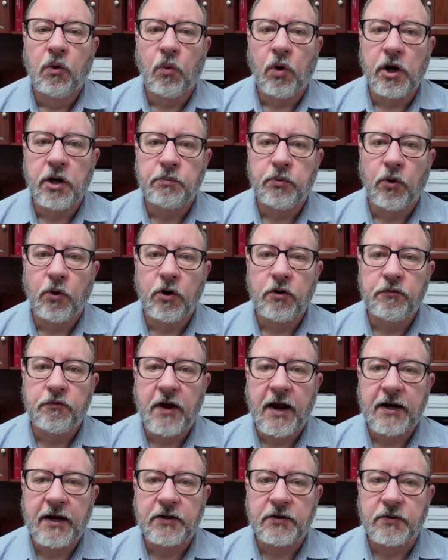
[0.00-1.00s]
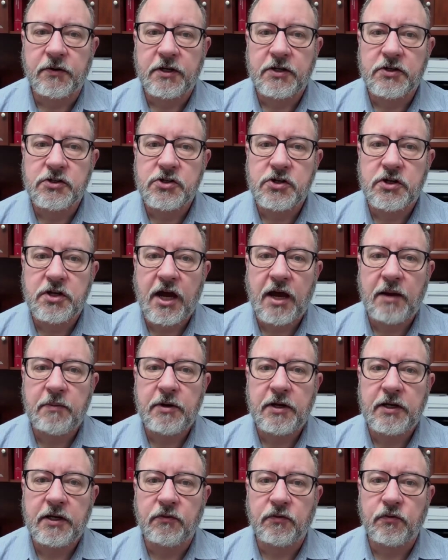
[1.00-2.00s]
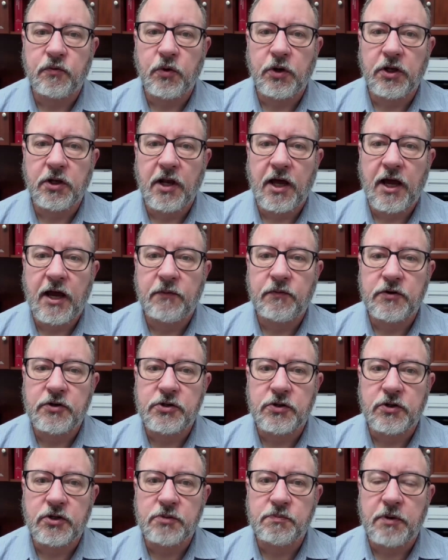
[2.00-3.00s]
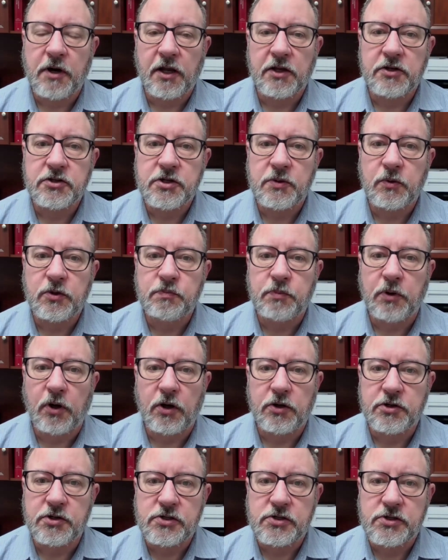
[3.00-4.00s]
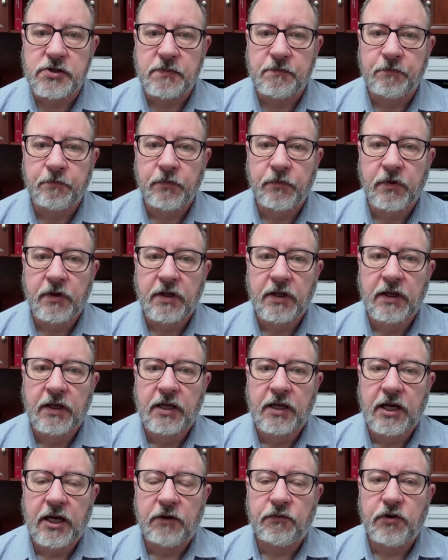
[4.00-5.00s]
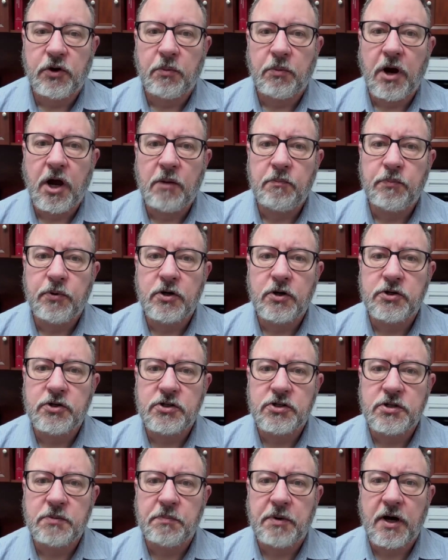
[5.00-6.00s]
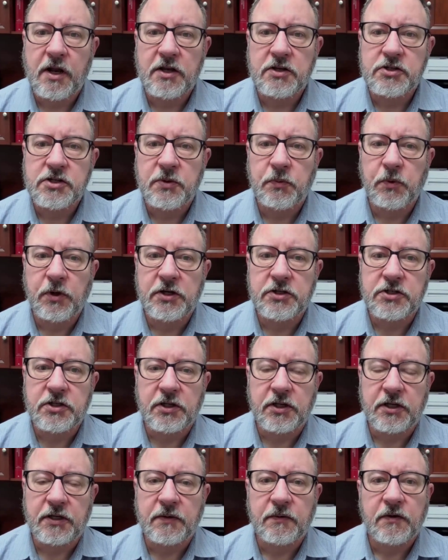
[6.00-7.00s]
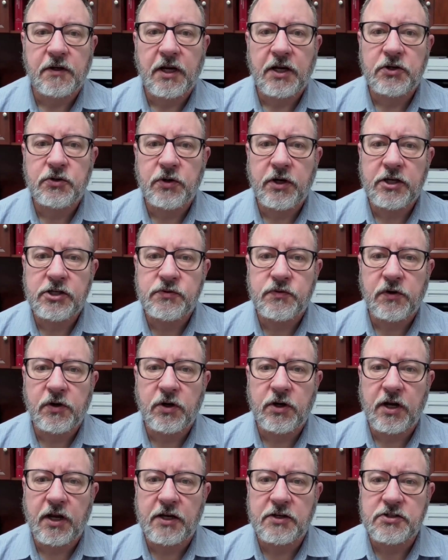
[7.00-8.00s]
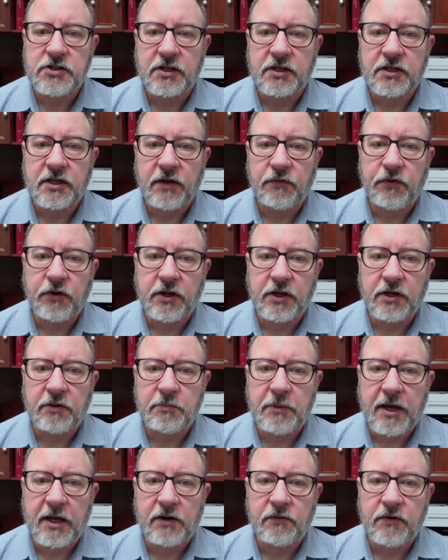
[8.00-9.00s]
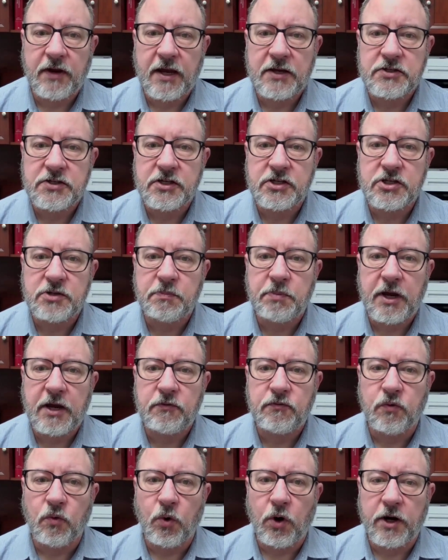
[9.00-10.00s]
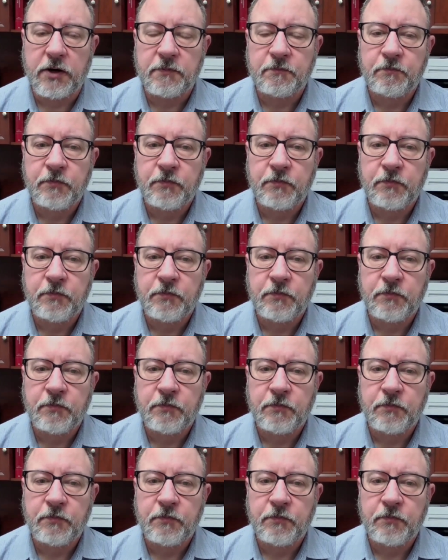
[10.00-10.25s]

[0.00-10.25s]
One important factor is the timing of when the life insurance policy was purchased. If your mom purchased the policy recently and transferred a significant amount of assets to pay for it,